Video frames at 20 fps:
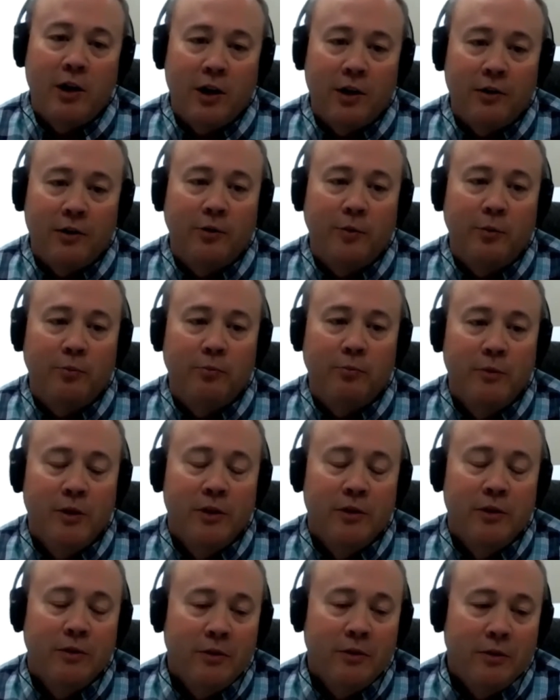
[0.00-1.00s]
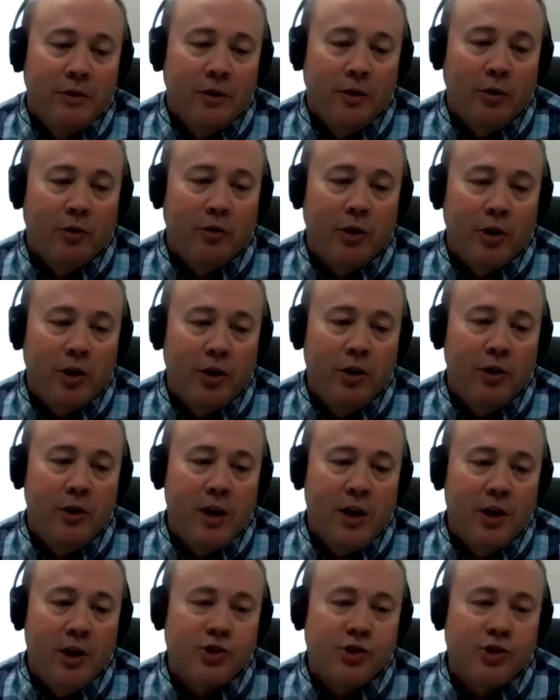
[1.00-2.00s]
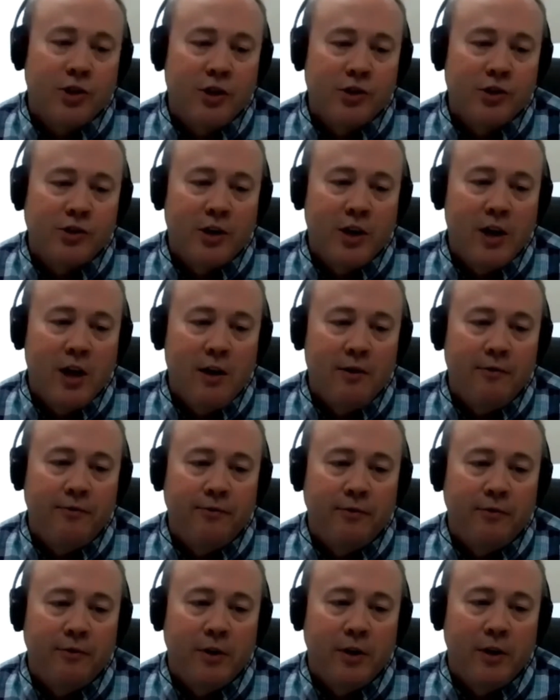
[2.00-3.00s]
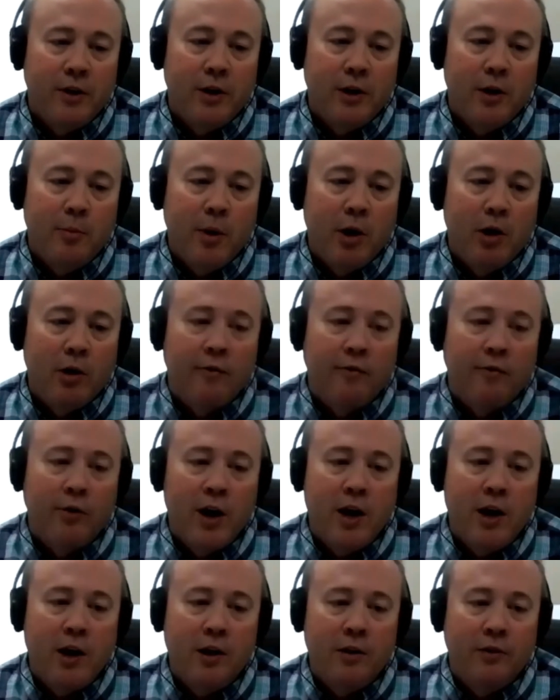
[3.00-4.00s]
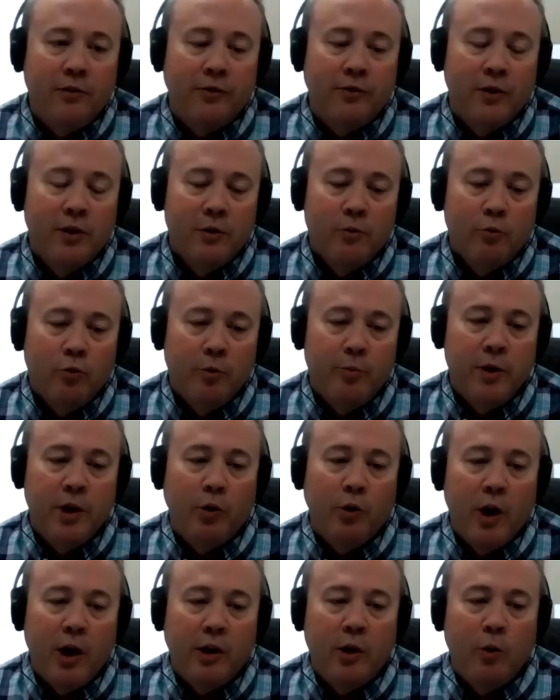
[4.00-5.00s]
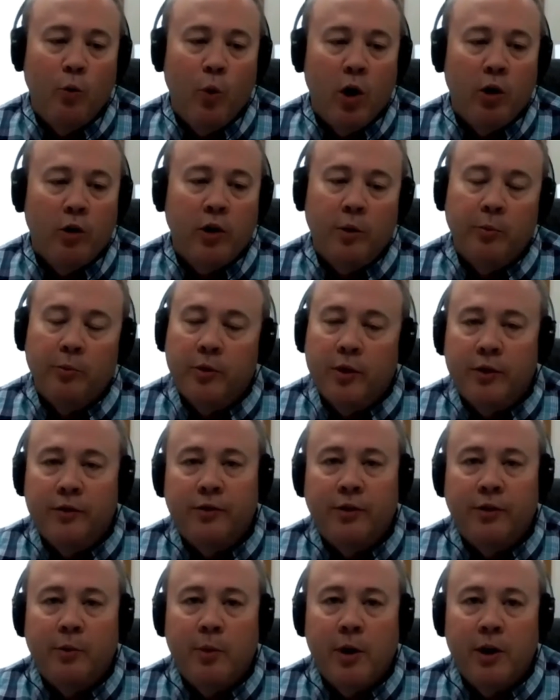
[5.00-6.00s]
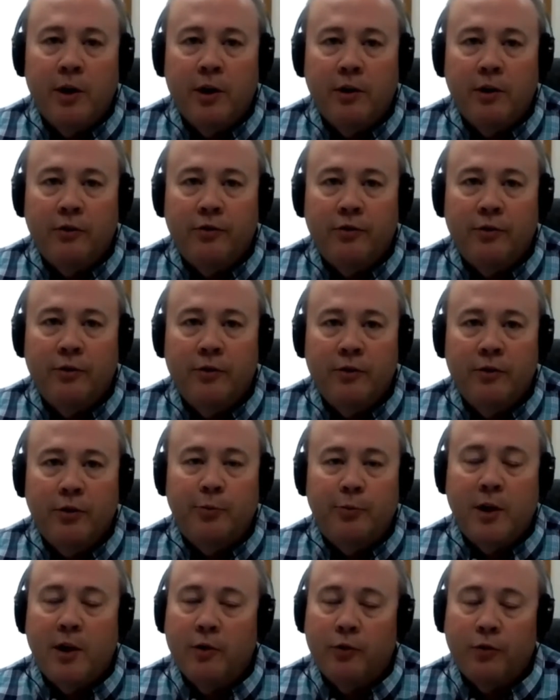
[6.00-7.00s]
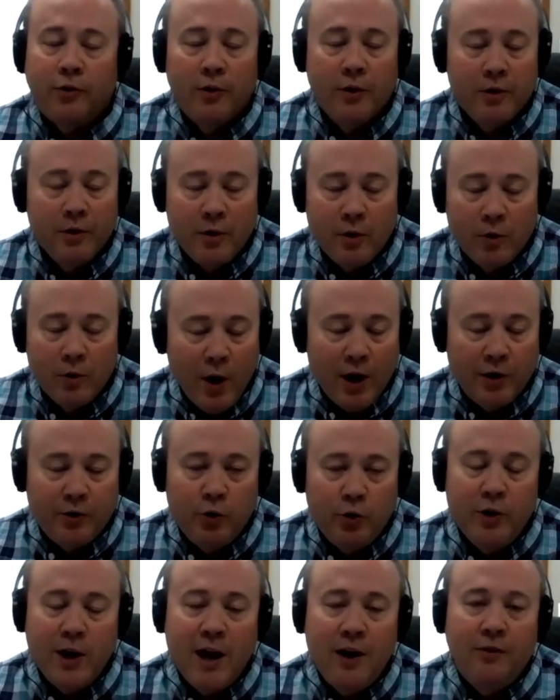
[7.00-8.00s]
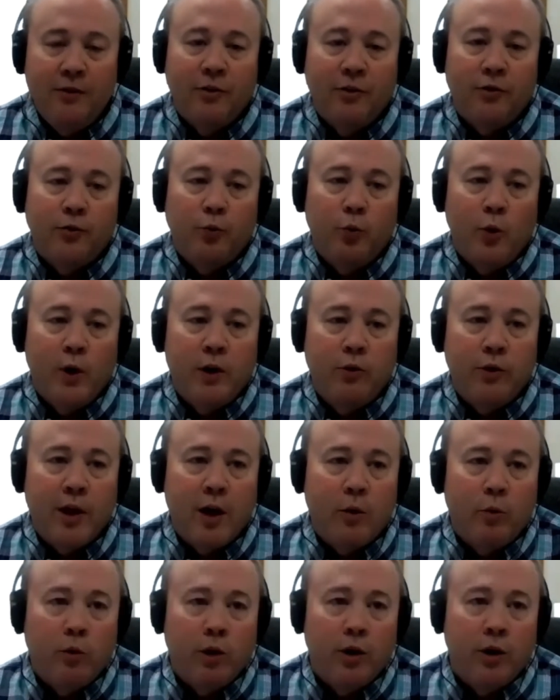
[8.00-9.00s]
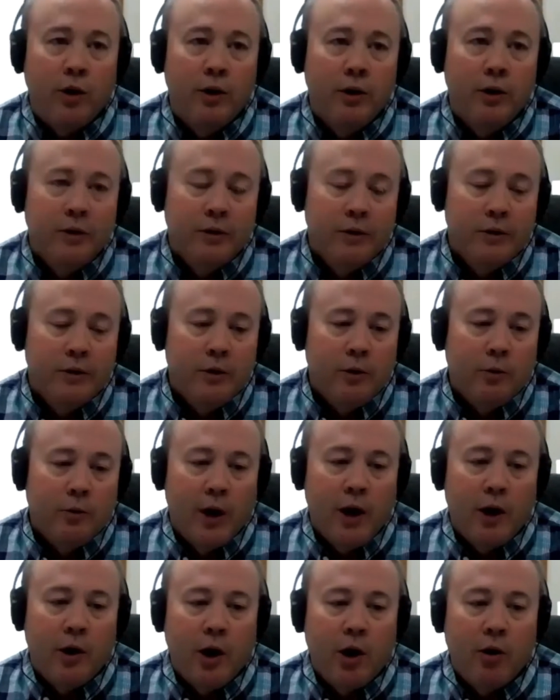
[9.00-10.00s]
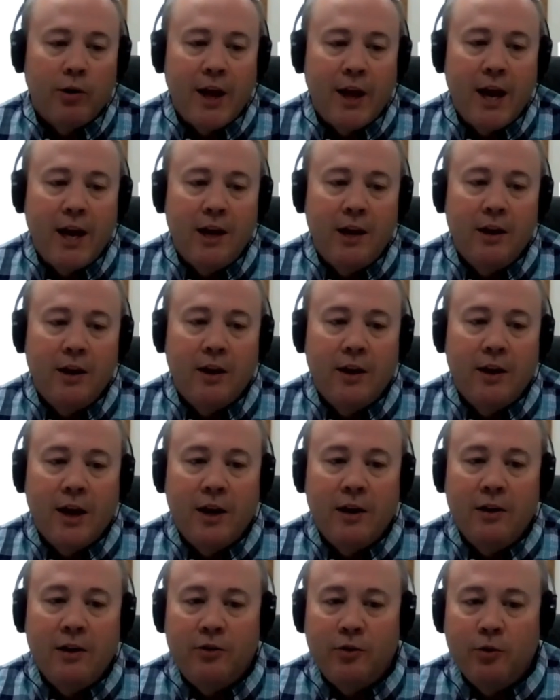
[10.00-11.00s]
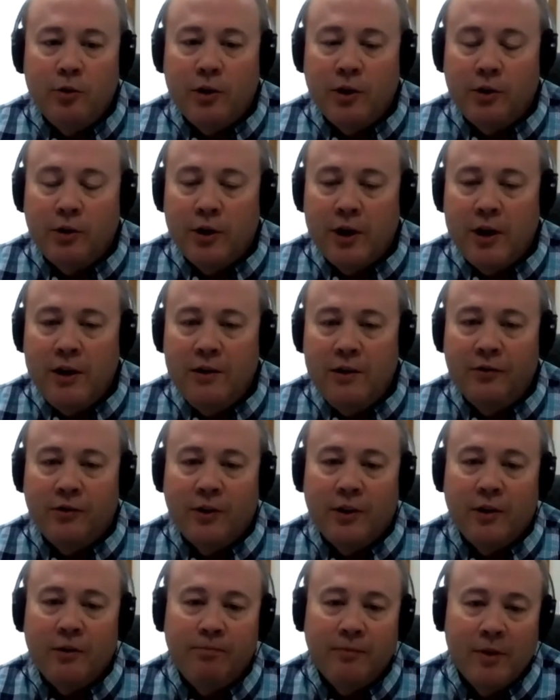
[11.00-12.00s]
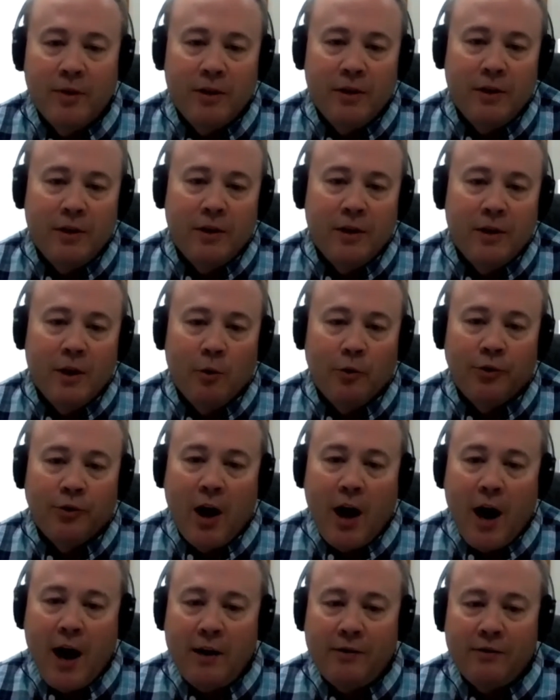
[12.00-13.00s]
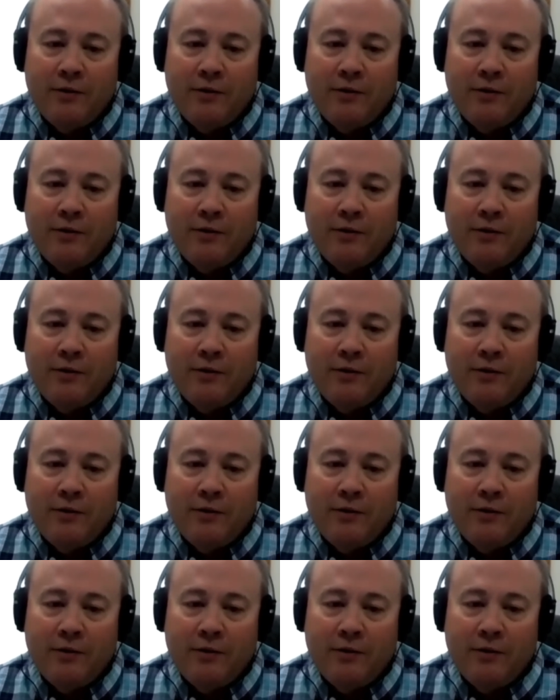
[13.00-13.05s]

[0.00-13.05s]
A good inch and a half amount of rain would be greatly welcomed in some areas, just because we had 2 days this week that were right around 90 to 92 degrees, and it was hot,